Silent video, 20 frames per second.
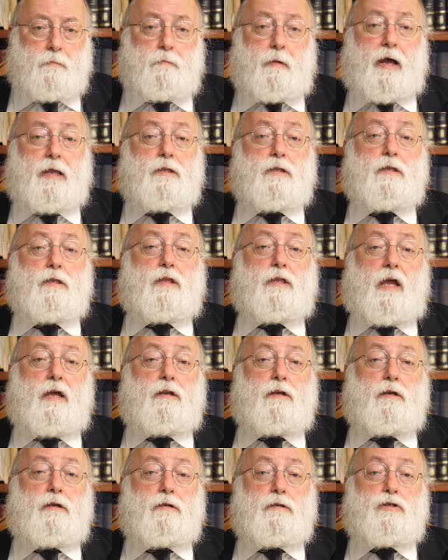Matan
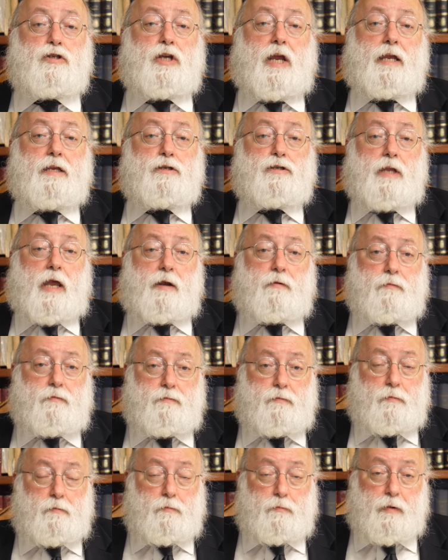Torah changed that
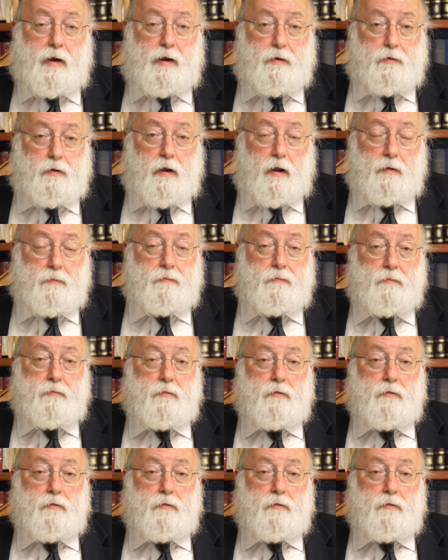paradigm.